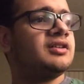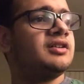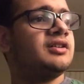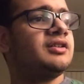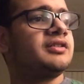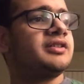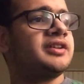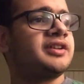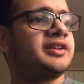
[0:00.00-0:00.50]

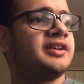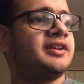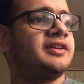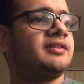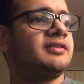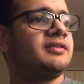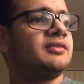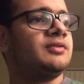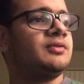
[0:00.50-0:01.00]

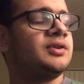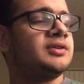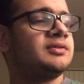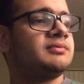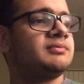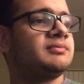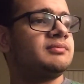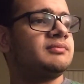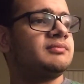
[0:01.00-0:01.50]
Okay,
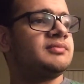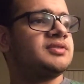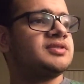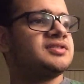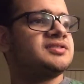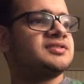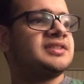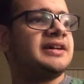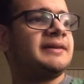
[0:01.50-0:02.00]
what?
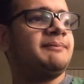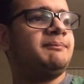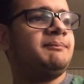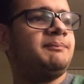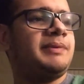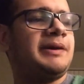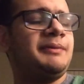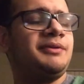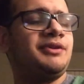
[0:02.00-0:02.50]
Stop
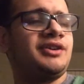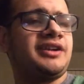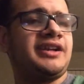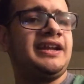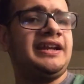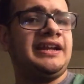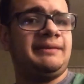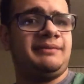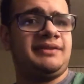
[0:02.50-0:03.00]
bobbing your
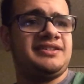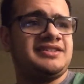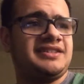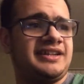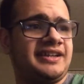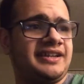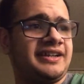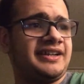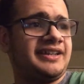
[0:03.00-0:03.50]
head at me,
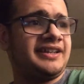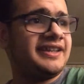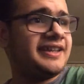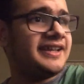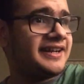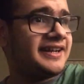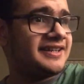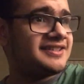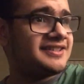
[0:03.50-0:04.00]
TAC, I
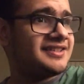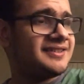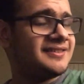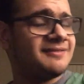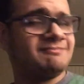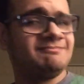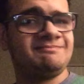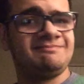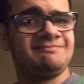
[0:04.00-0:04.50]
get it.